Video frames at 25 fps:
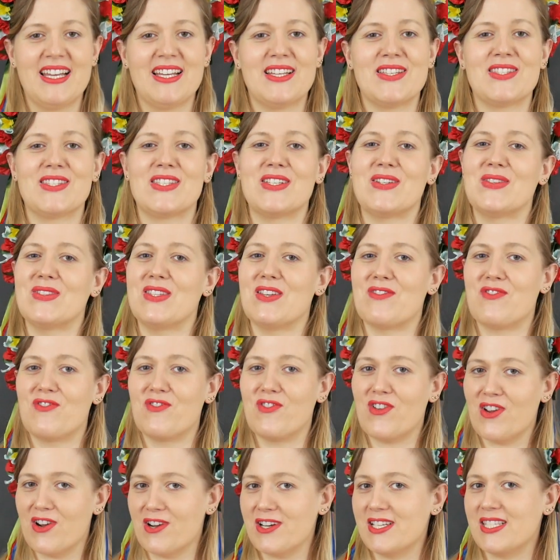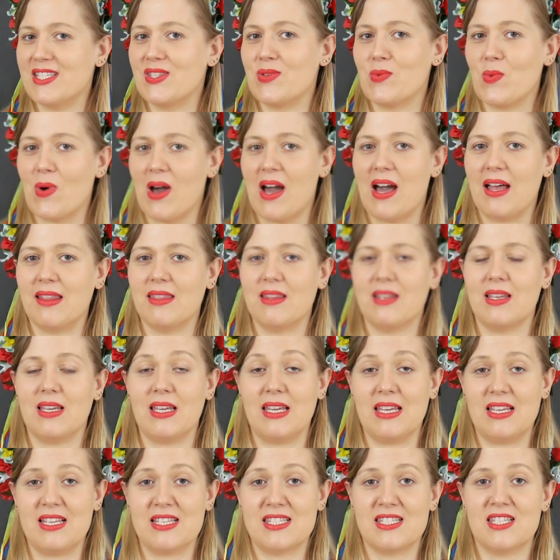So the first one
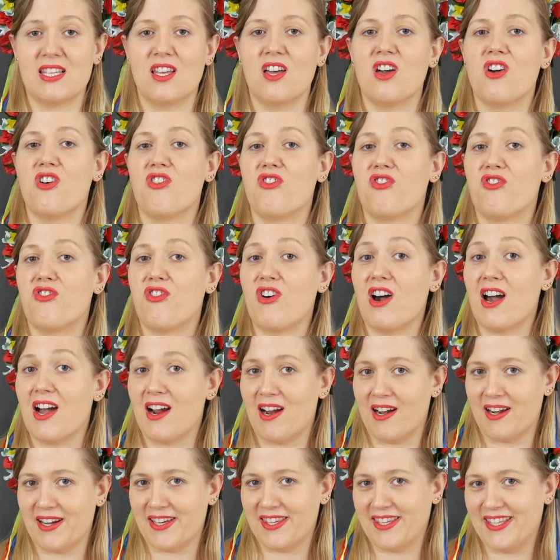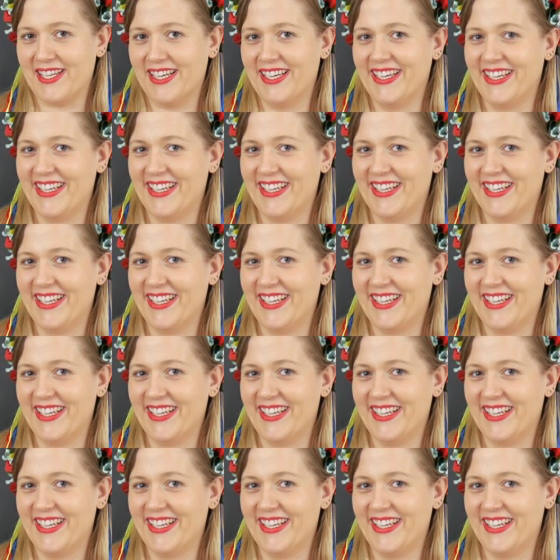is fart.